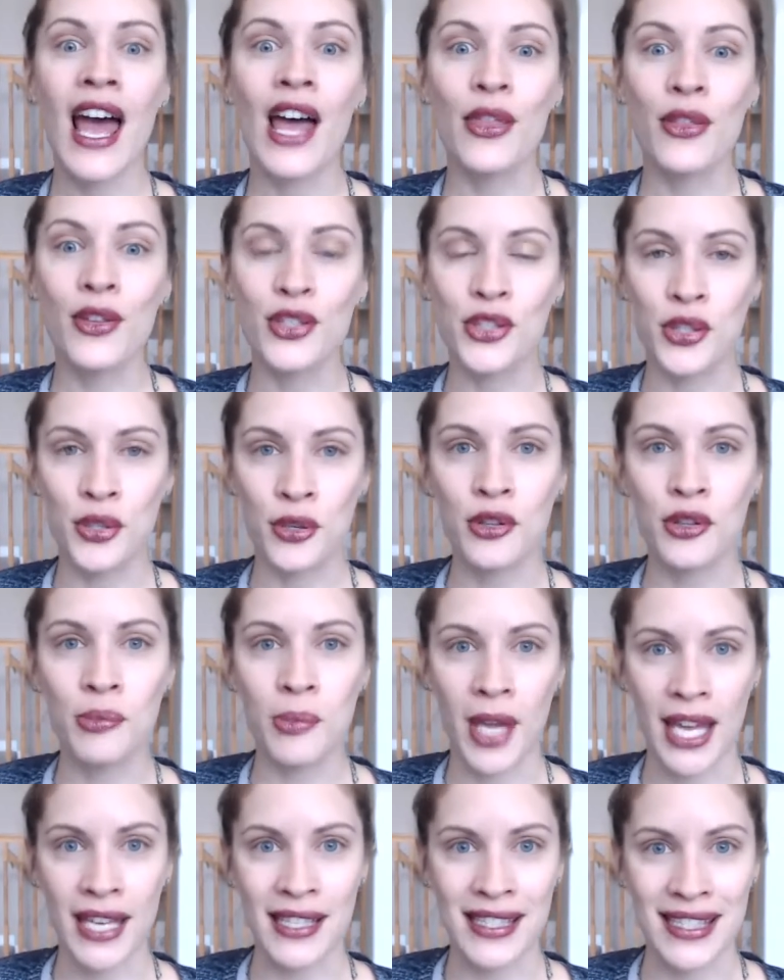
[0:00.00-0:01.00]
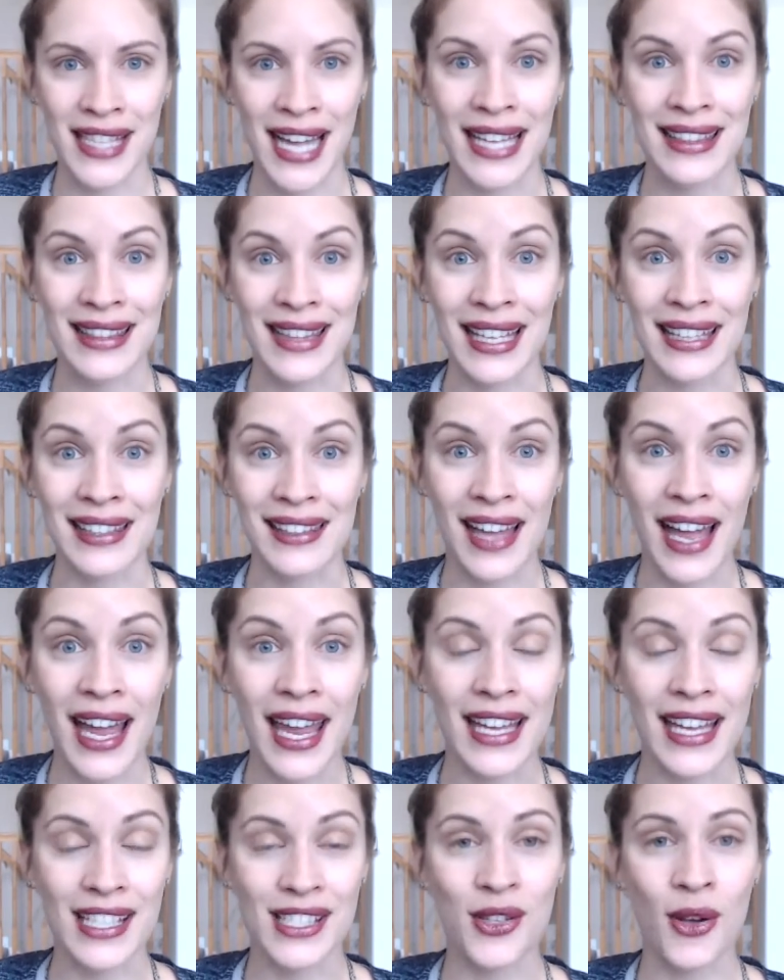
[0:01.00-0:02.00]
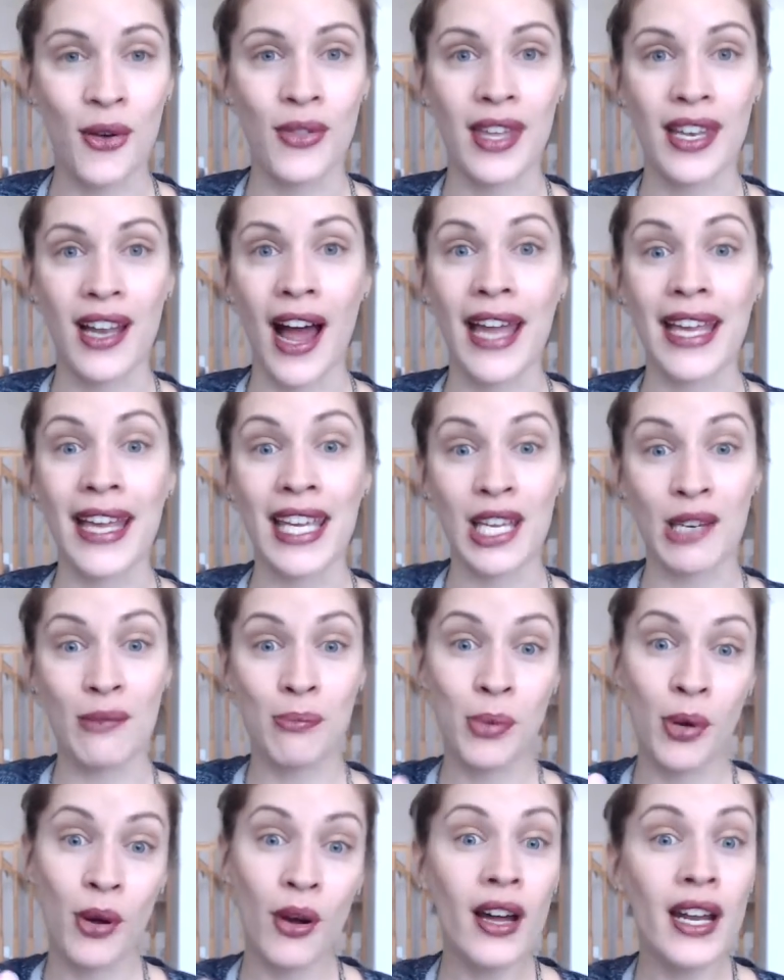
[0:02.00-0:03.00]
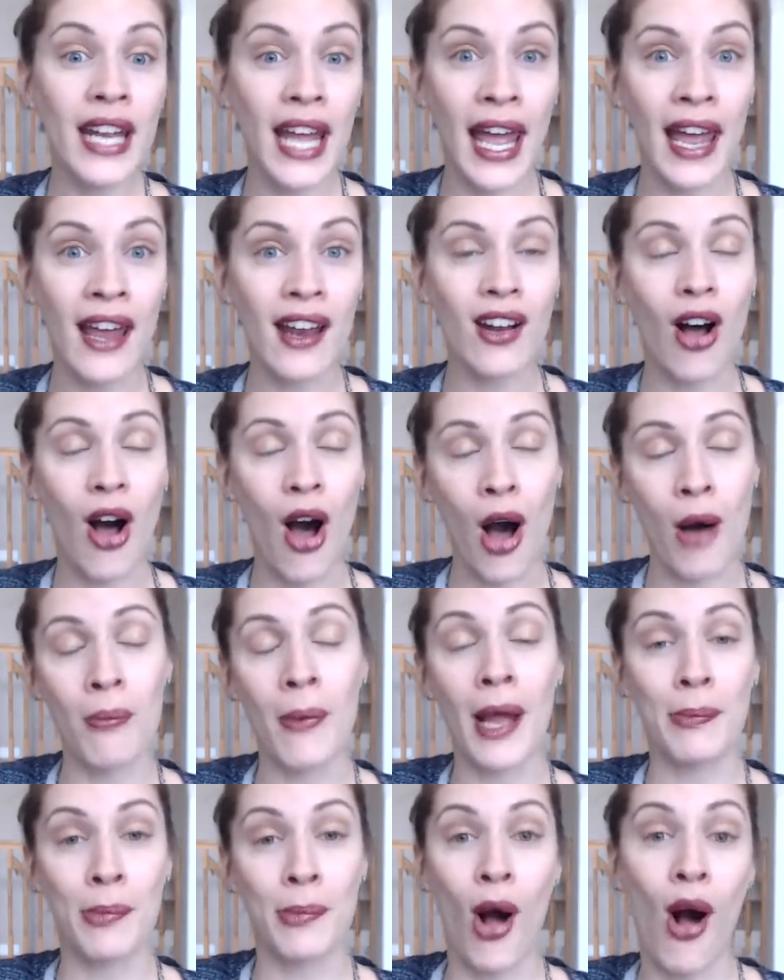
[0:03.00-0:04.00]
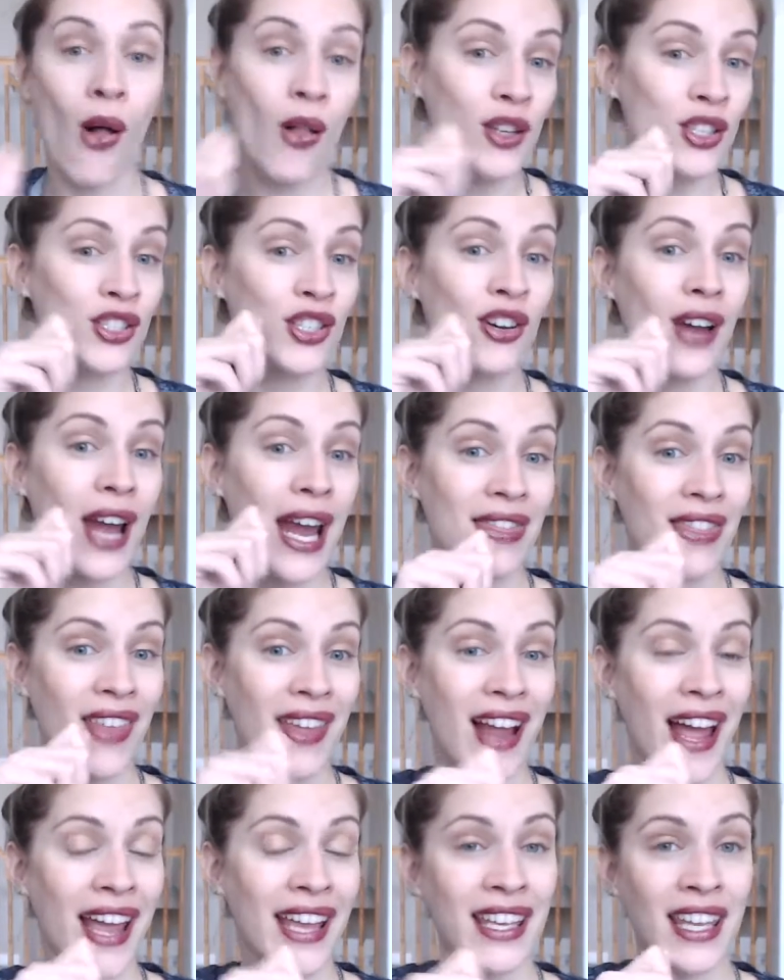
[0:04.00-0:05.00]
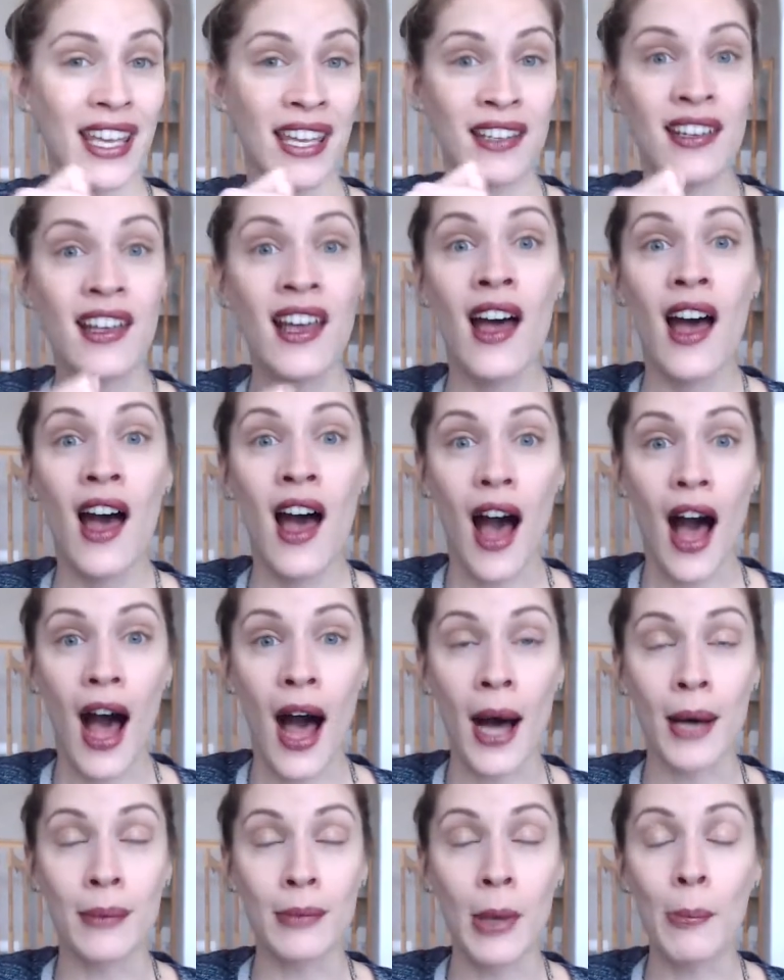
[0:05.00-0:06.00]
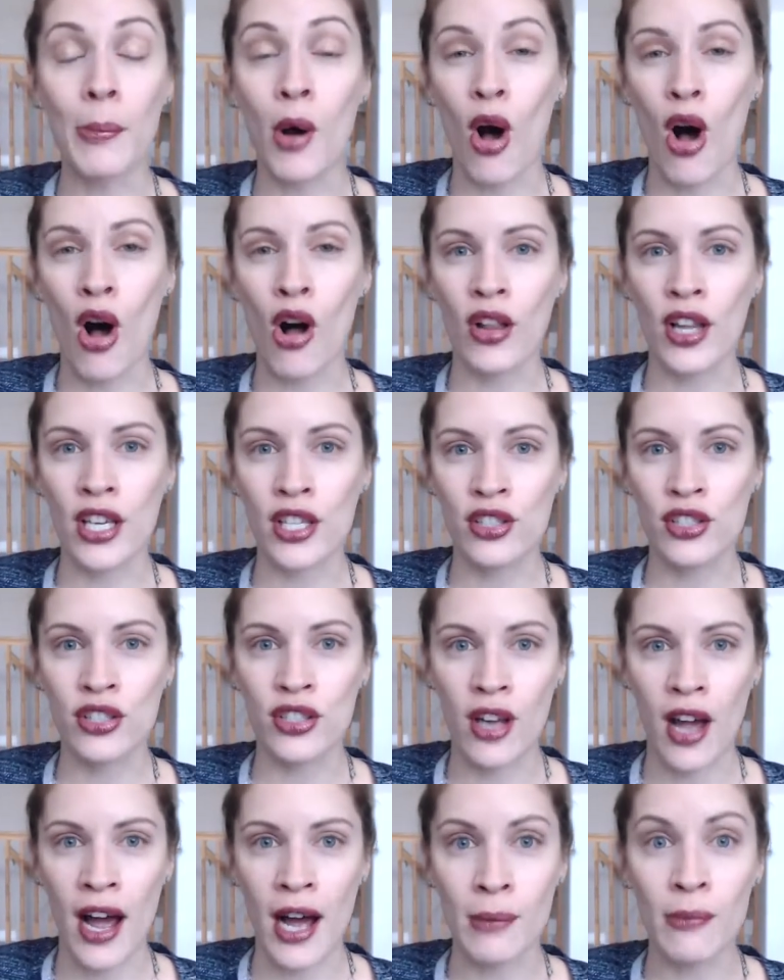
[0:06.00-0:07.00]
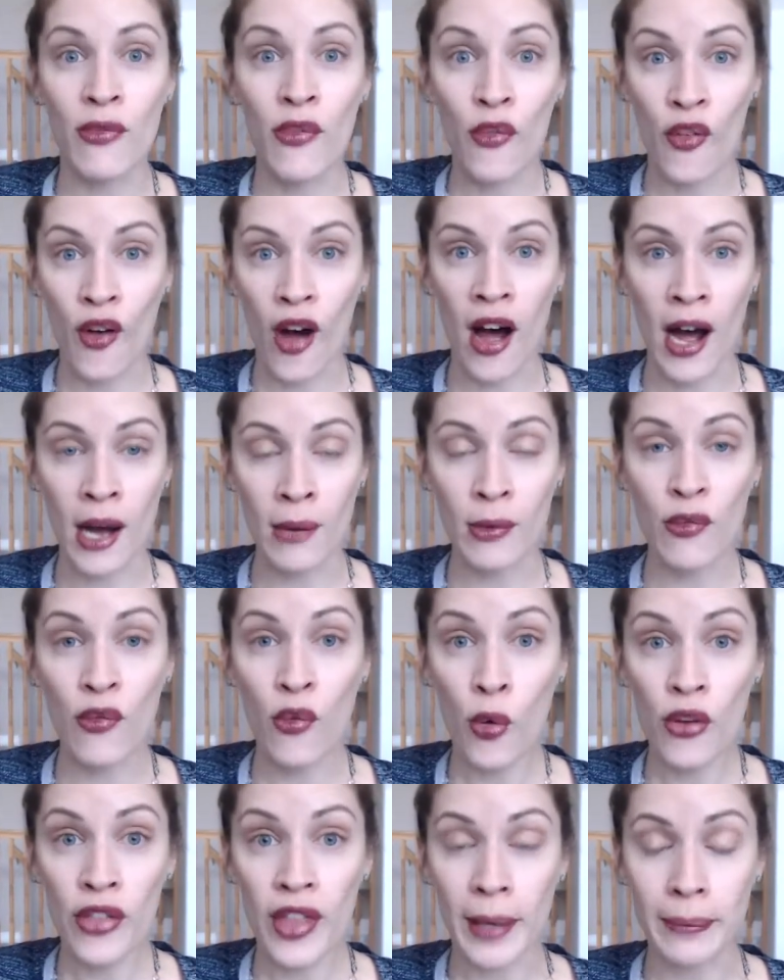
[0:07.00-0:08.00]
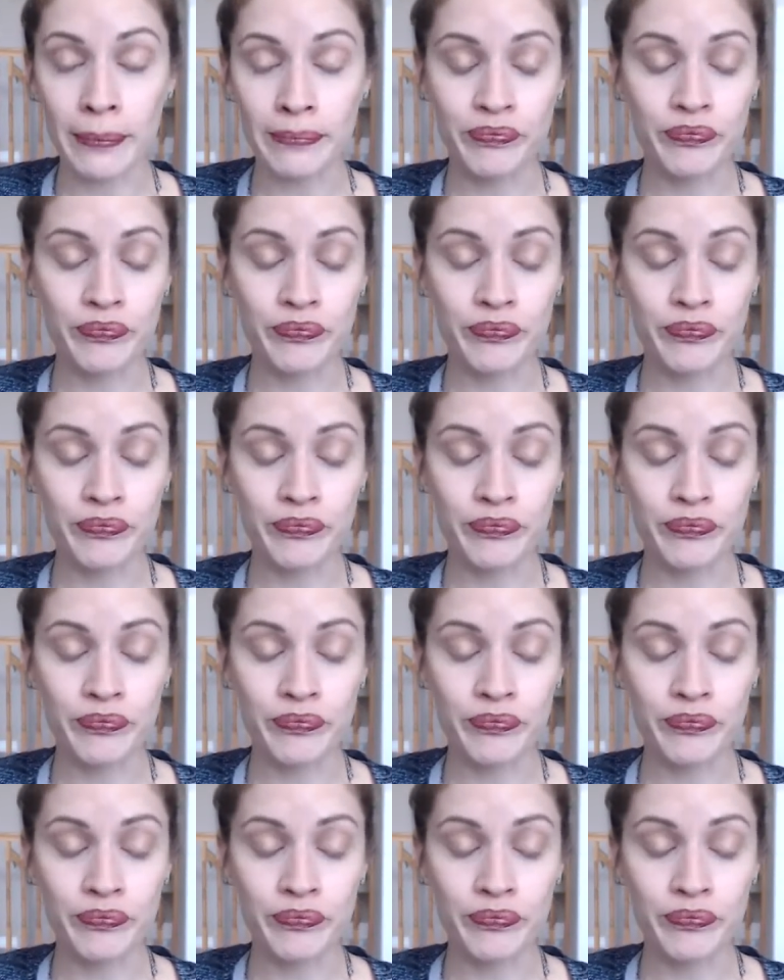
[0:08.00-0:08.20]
the toothpaste that they like so that I can put it on my polisher and then I can um, polish um, um for them.